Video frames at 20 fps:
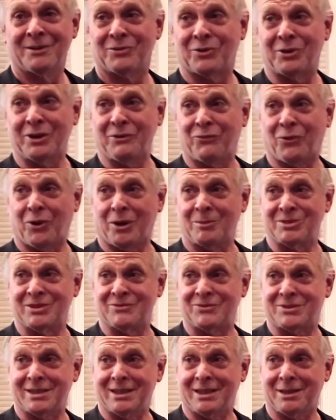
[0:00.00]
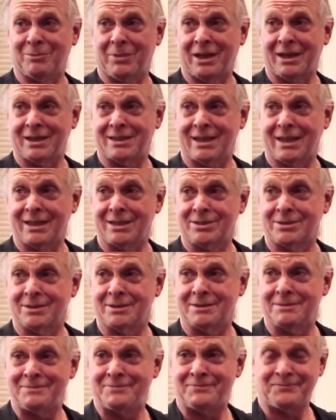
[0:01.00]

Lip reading: three forms of seated meditation.